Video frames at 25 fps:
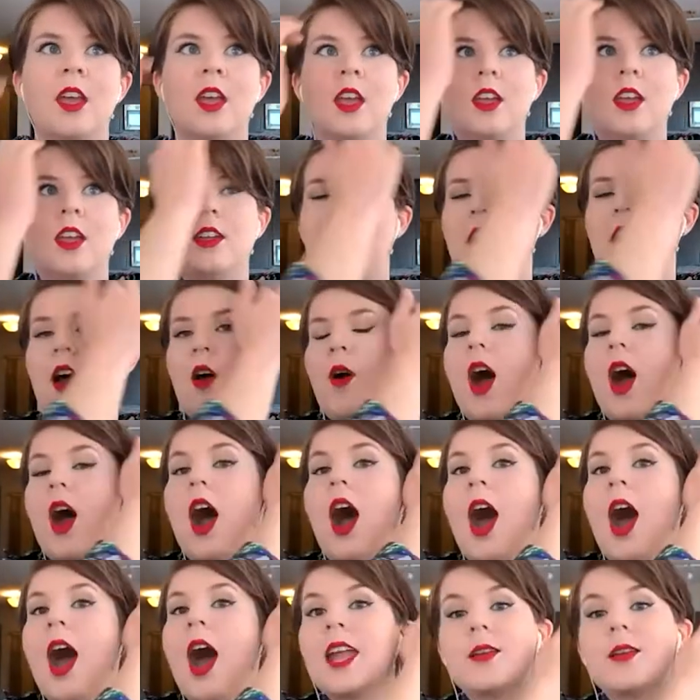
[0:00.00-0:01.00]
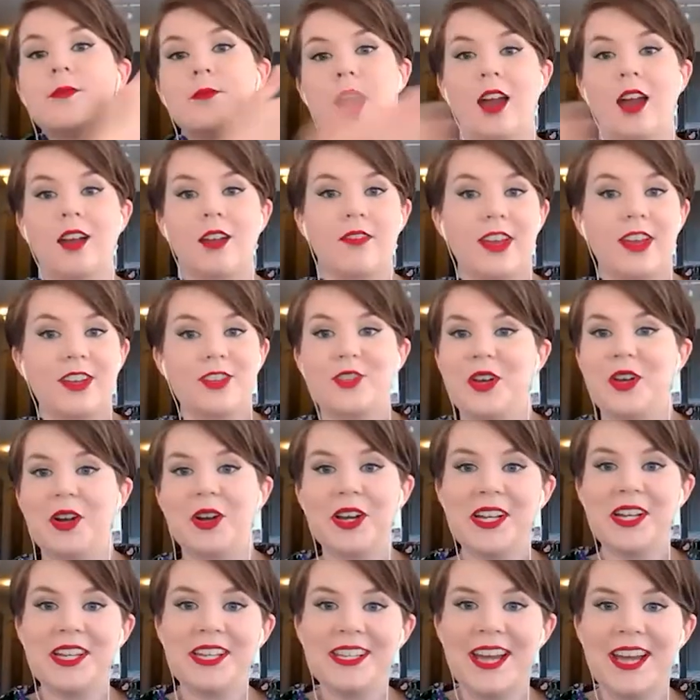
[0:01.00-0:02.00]
Now, I am not a
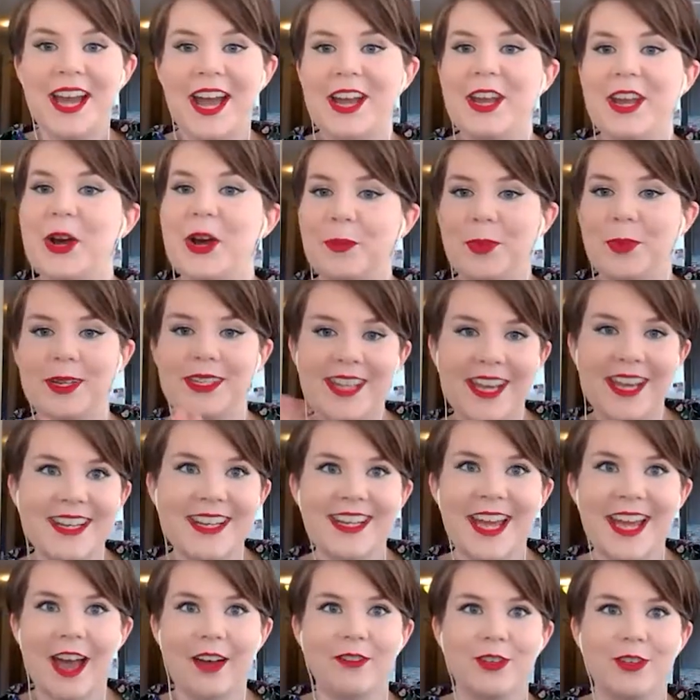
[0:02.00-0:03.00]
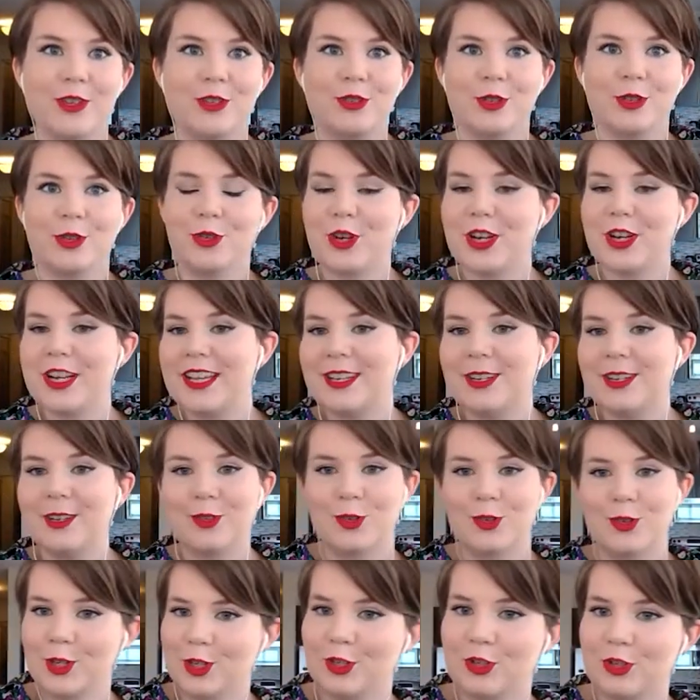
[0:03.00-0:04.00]
veterinarian. I don't pretend to have a degree in
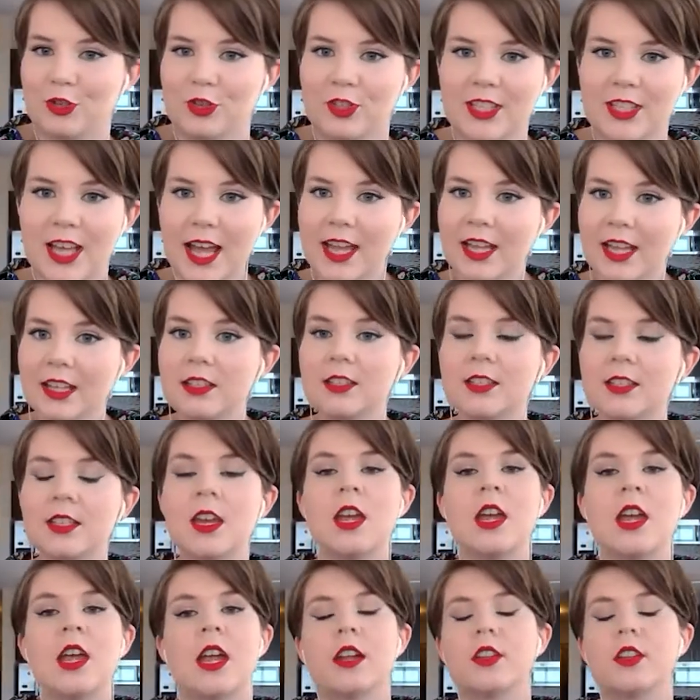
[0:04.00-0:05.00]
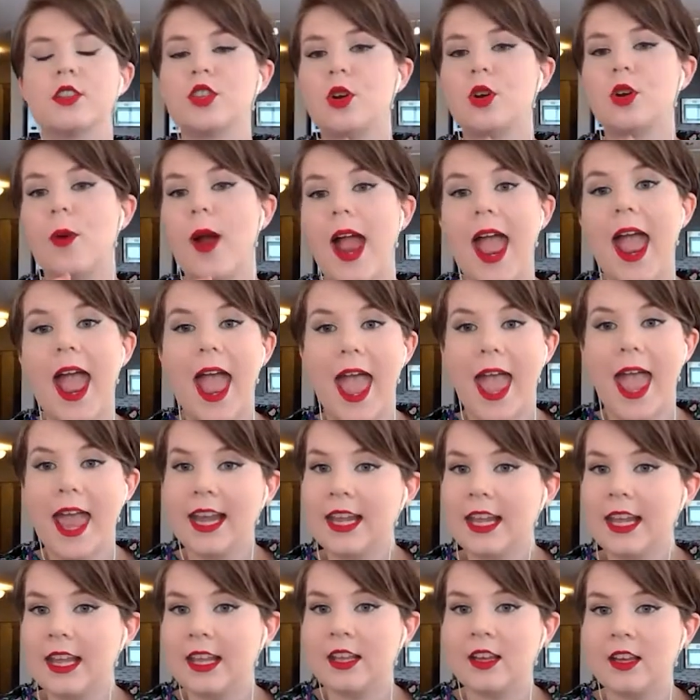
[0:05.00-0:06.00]
nutritional science. And so
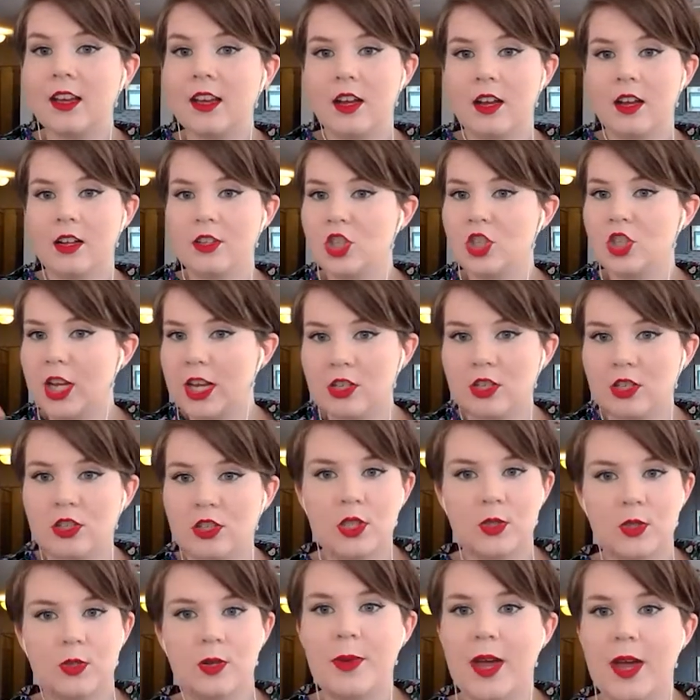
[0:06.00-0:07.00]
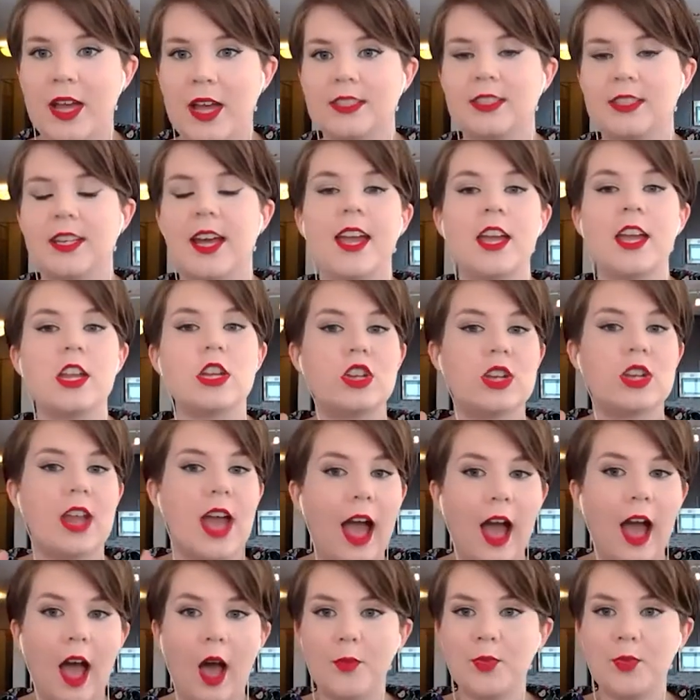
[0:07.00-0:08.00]
any changes to a pet's diet should
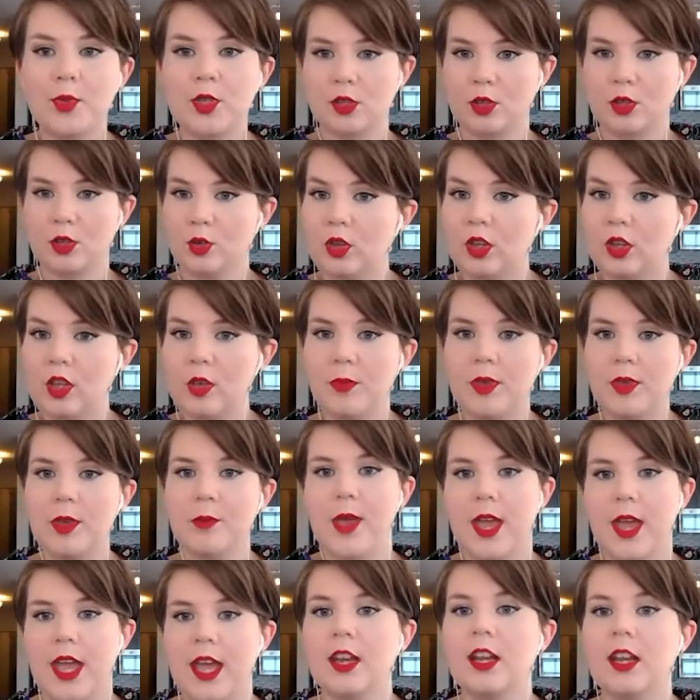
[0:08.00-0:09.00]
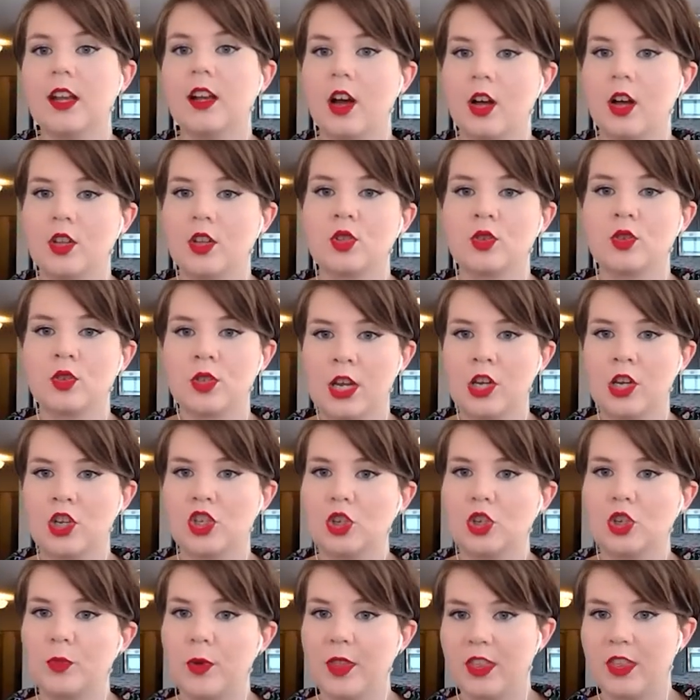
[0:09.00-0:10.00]
absolutely be made in
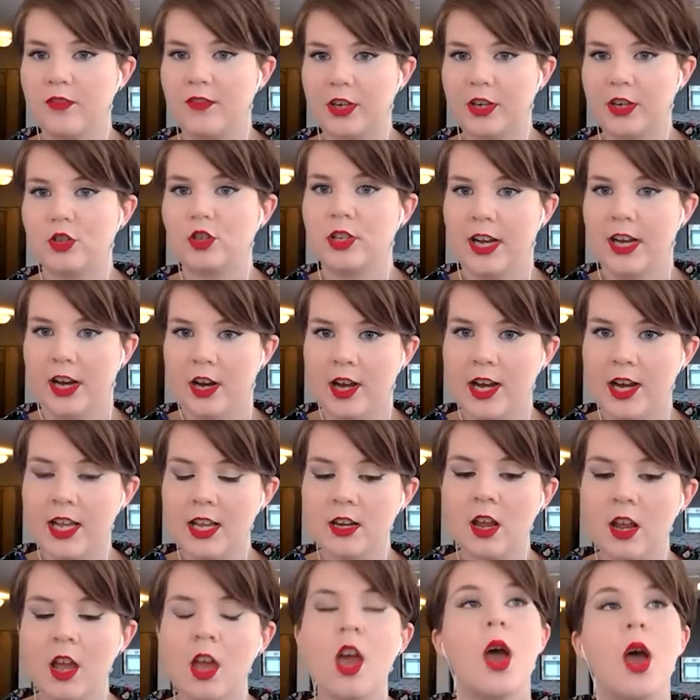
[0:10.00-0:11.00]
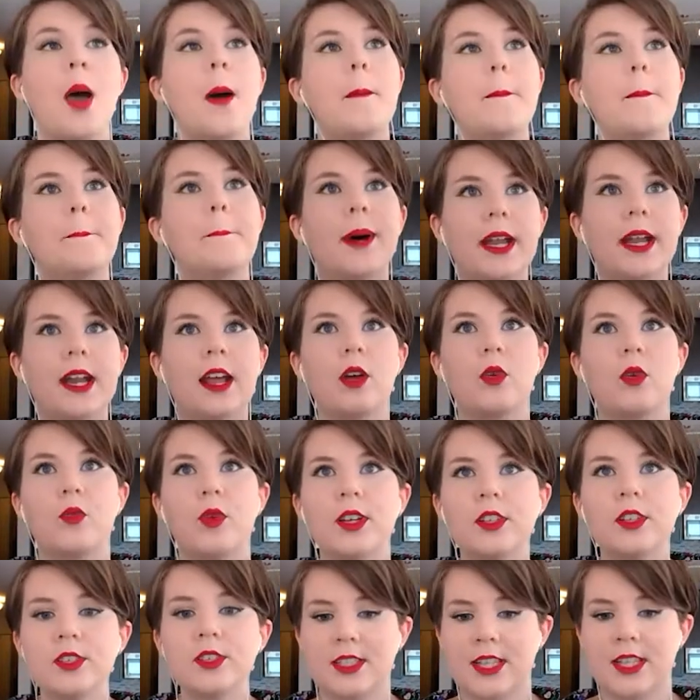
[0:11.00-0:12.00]
consultation with a veterinarian. But I
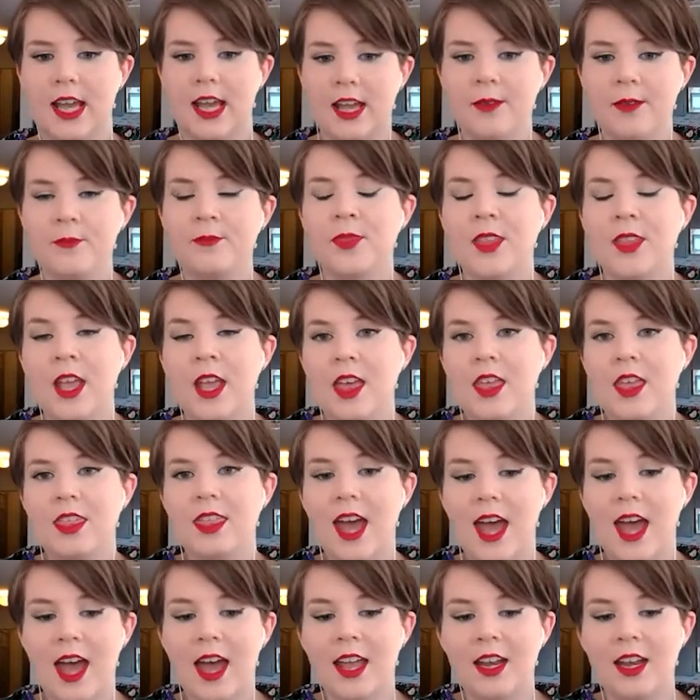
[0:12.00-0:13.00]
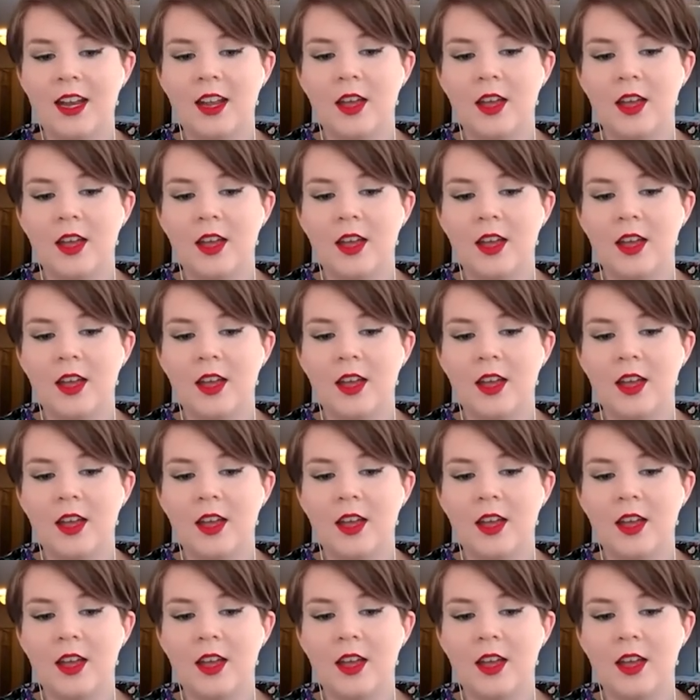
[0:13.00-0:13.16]
will say that